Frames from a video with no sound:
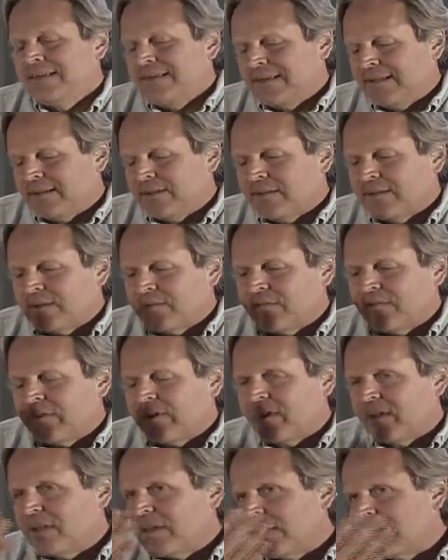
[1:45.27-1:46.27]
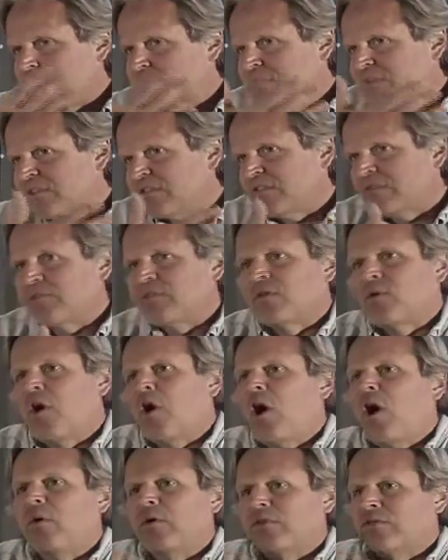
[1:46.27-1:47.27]
a very light mist
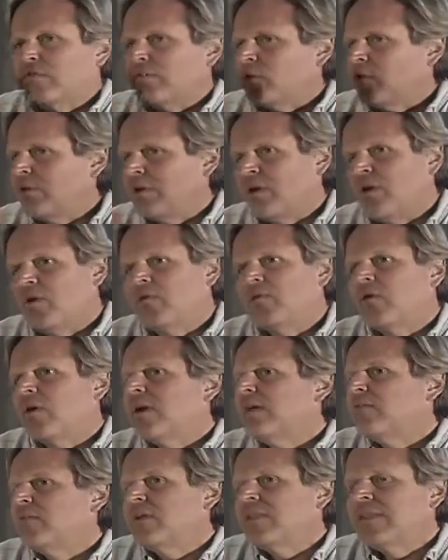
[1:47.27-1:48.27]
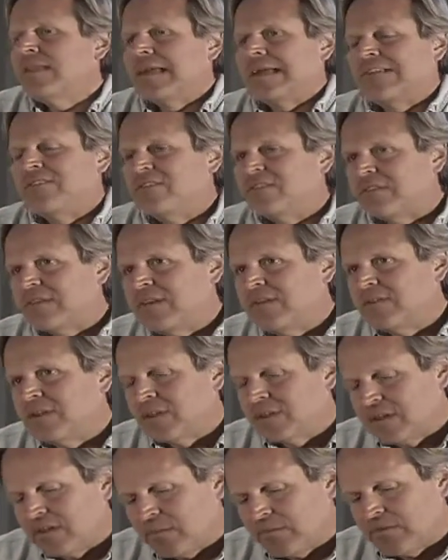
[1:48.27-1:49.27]
always floating over everything, just to give it a
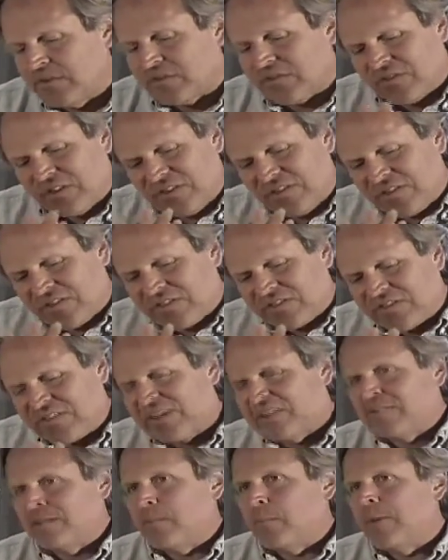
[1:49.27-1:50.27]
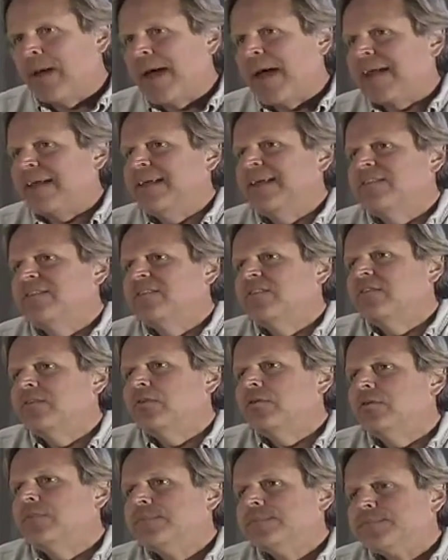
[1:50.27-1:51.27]
little, it just sets it back
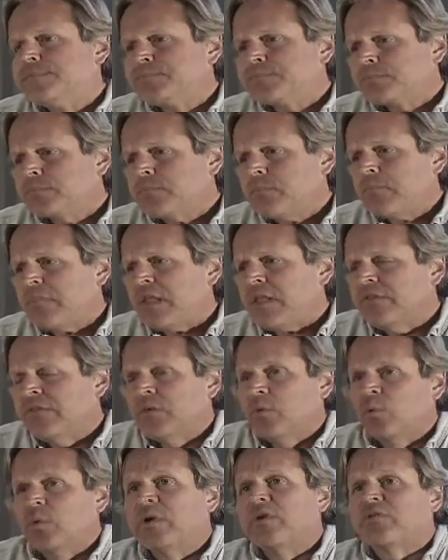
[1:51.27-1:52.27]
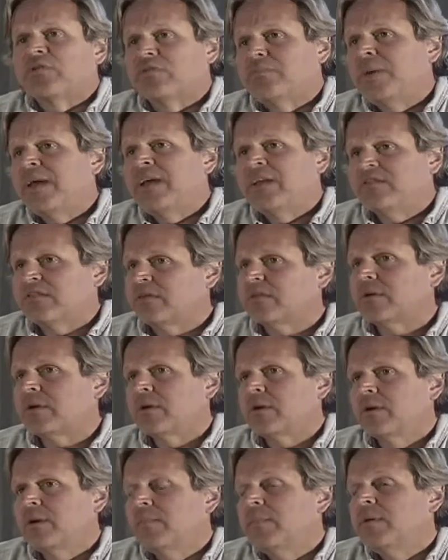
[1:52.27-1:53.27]
into the real space
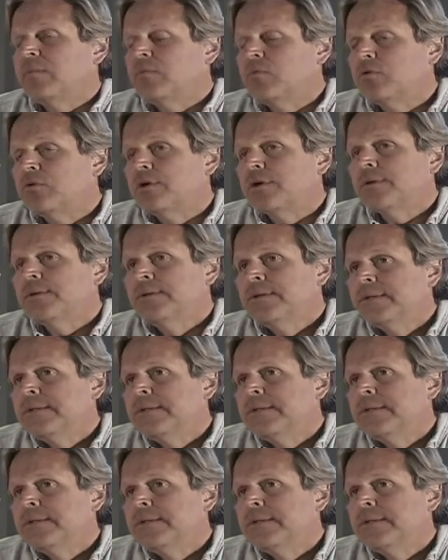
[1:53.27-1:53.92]
a bit more.